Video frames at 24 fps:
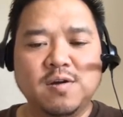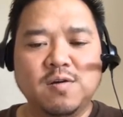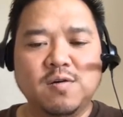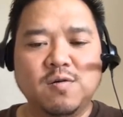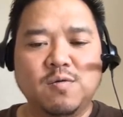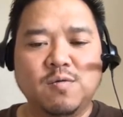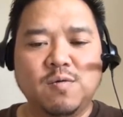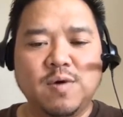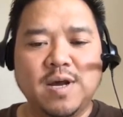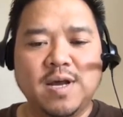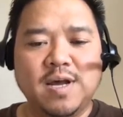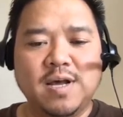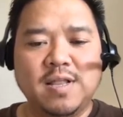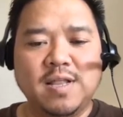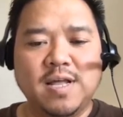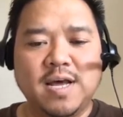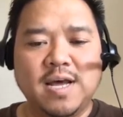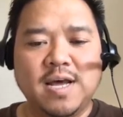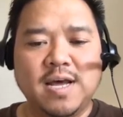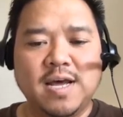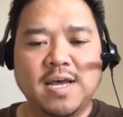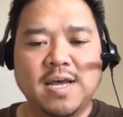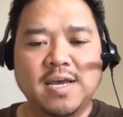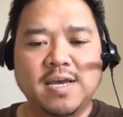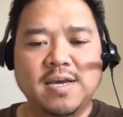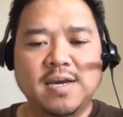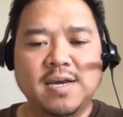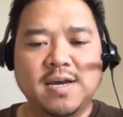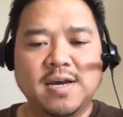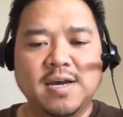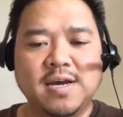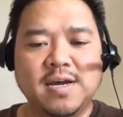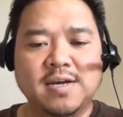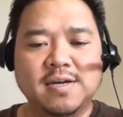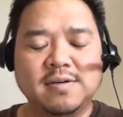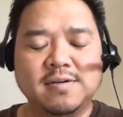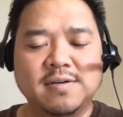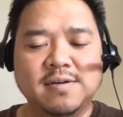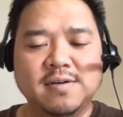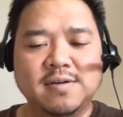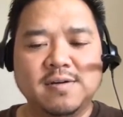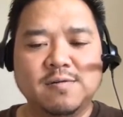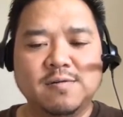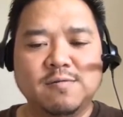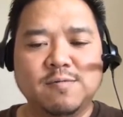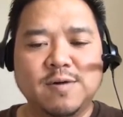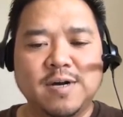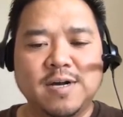while I, uh,
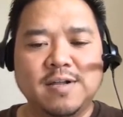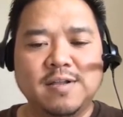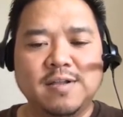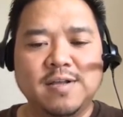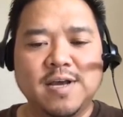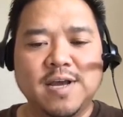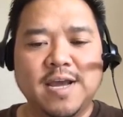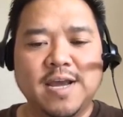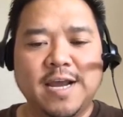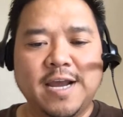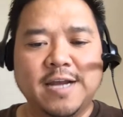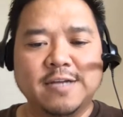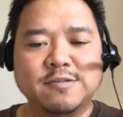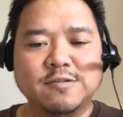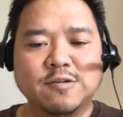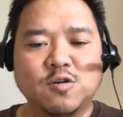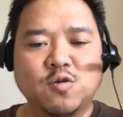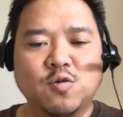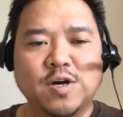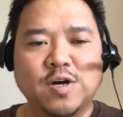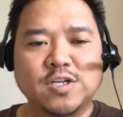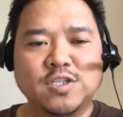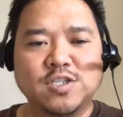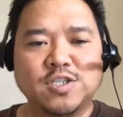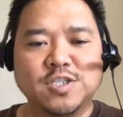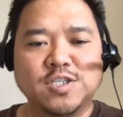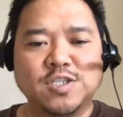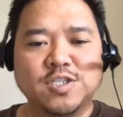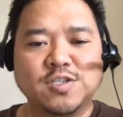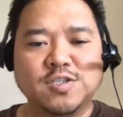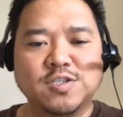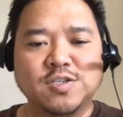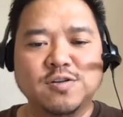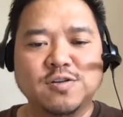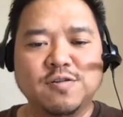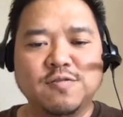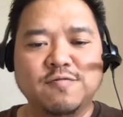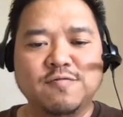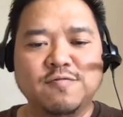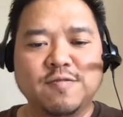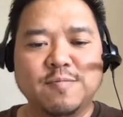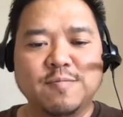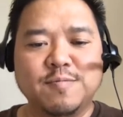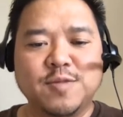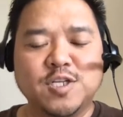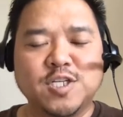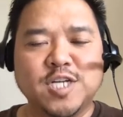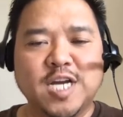well, answer questions
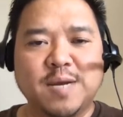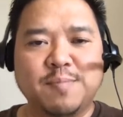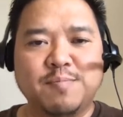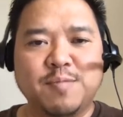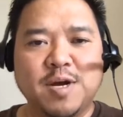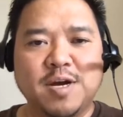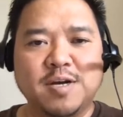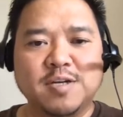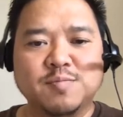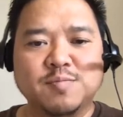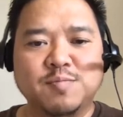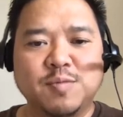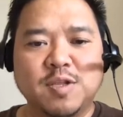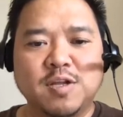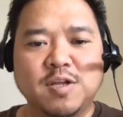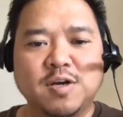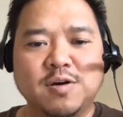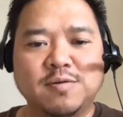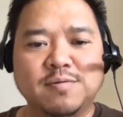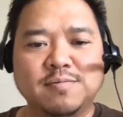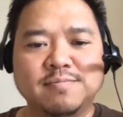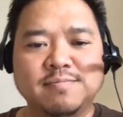from the chat box below.